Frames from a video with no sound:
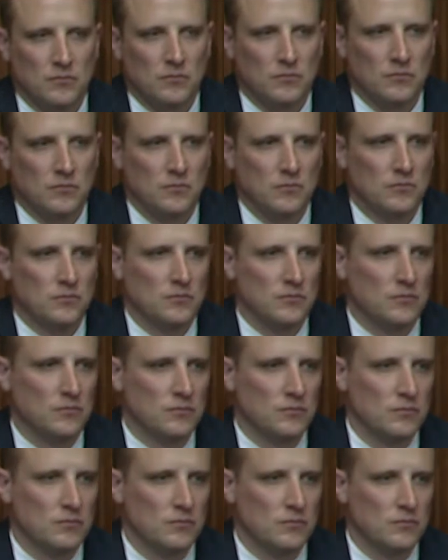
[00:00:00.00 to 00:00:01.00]

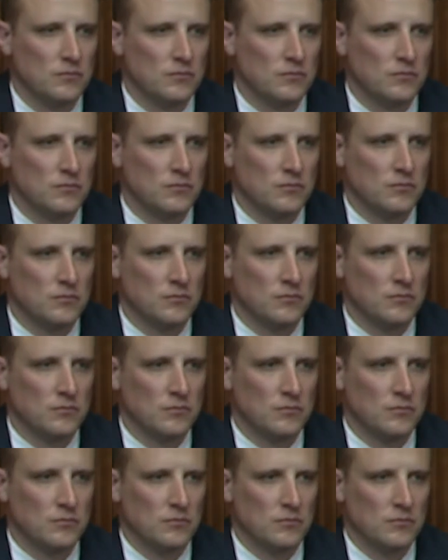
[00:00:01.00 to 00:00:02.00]

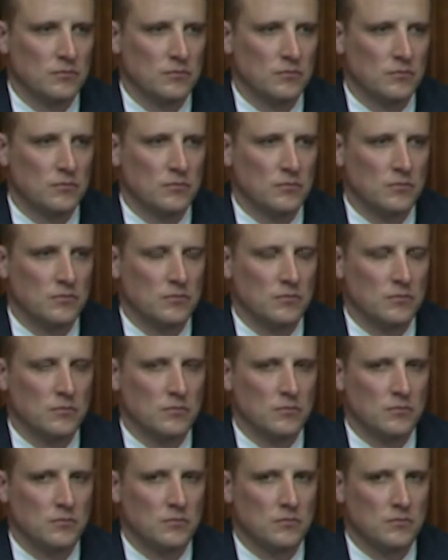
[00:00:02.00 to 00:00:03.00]

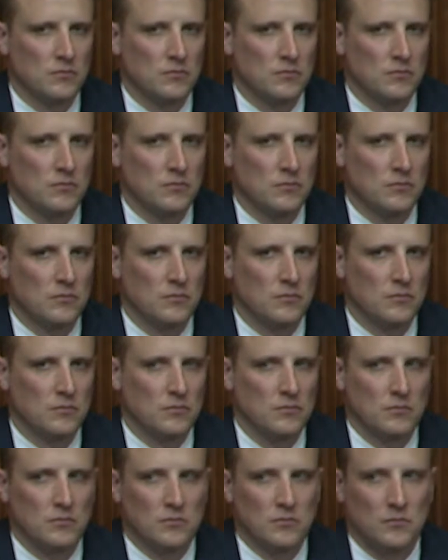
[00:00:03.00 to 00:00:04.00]

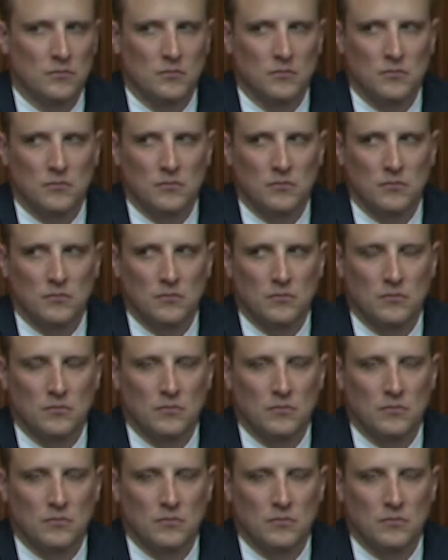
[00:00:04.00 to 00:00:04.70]
The person shown says nothing.